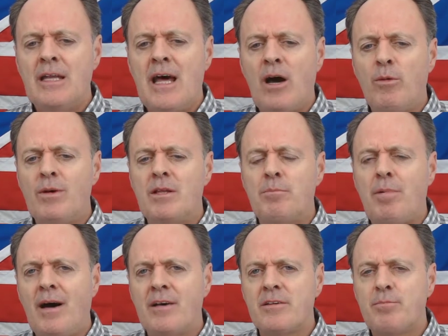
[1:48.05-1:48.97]
Now in the
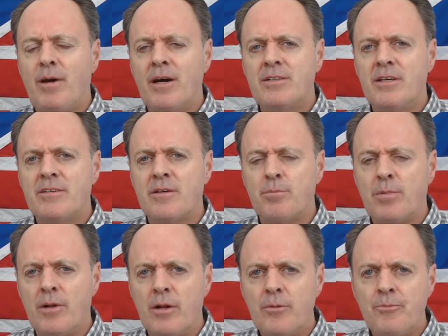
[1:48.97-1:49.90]
past
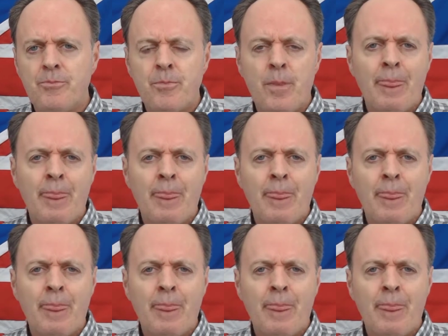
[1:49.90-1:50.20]
participle,